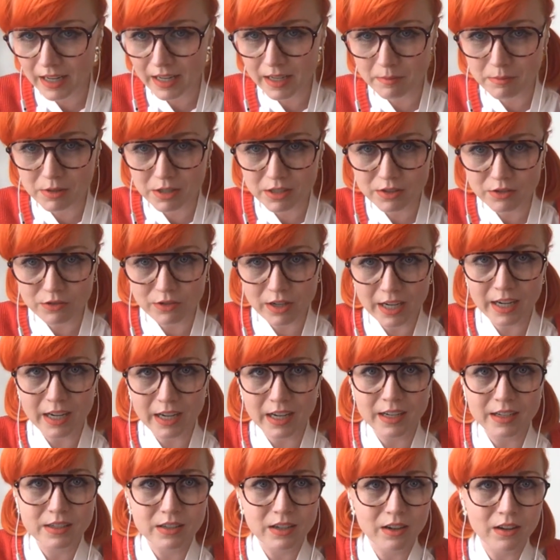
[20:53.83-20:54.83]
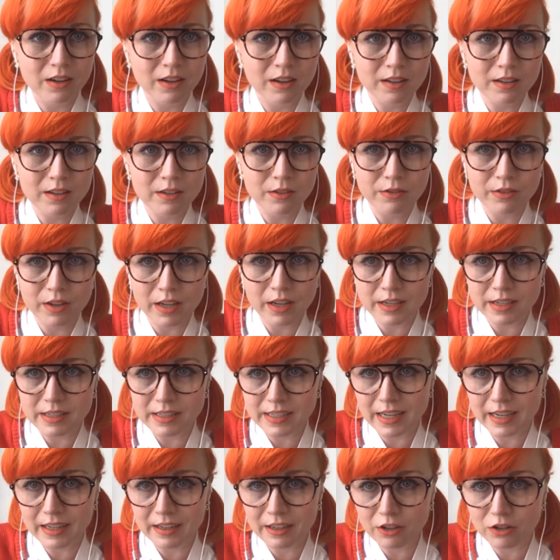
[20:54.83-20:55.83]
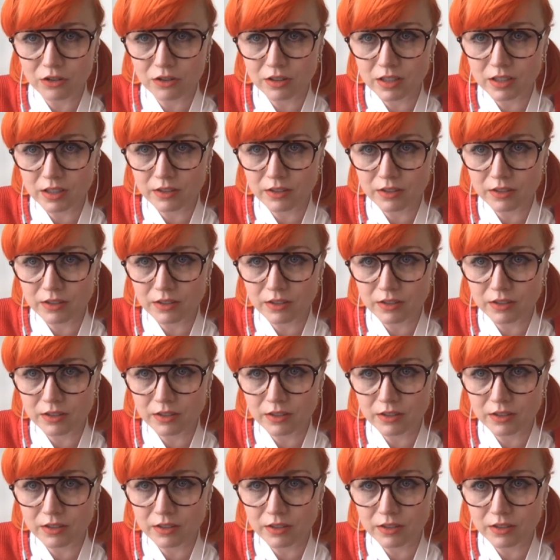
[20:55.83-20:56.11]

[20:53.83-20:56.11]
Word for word: I am just running into all the fun technical